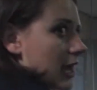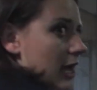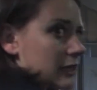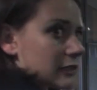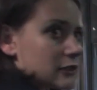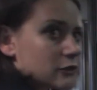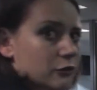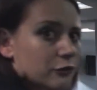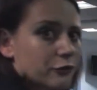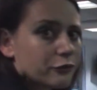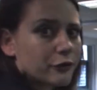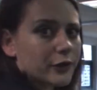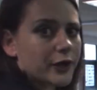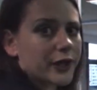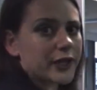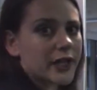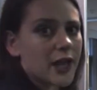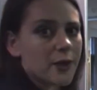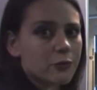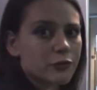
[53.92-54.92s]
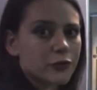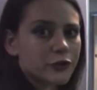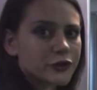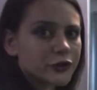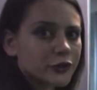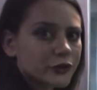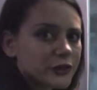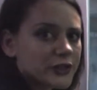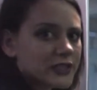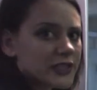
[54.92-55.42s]
hassle-free yet
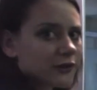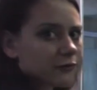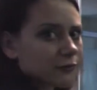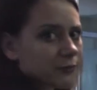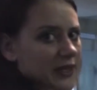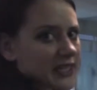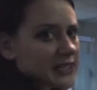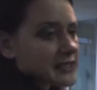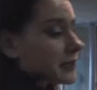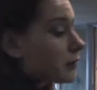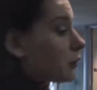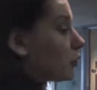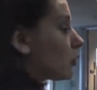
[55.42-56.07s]
productive meeting